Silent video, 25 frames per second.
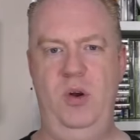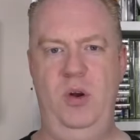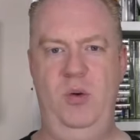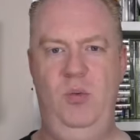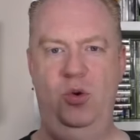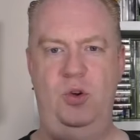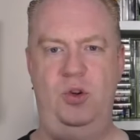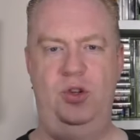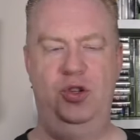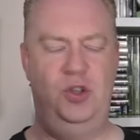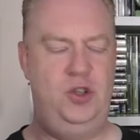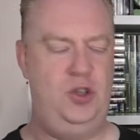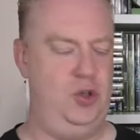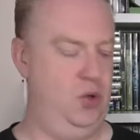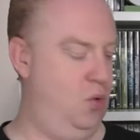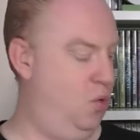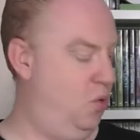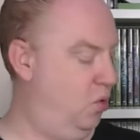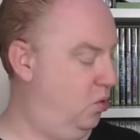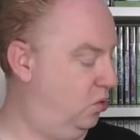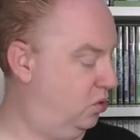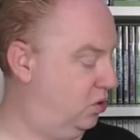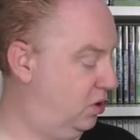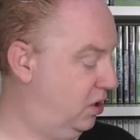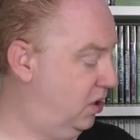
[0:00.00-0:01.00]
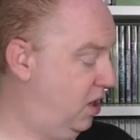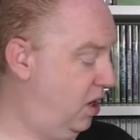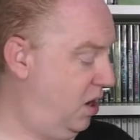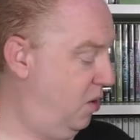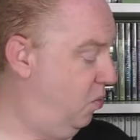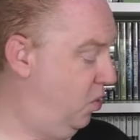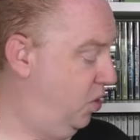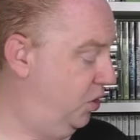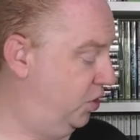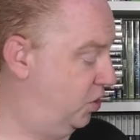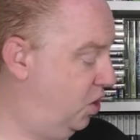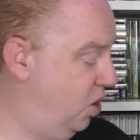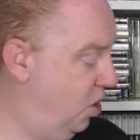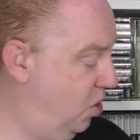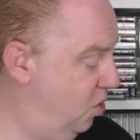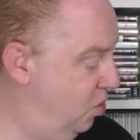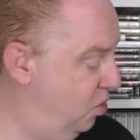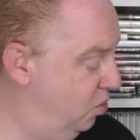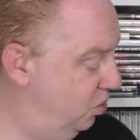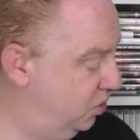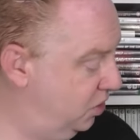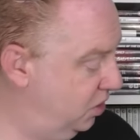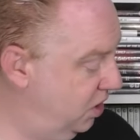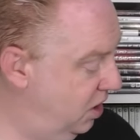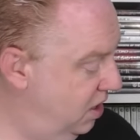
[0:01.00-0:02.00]
with a wooden sword, so I don't know what it's
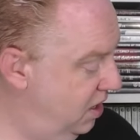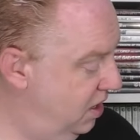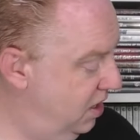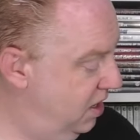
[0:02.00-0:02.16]
called.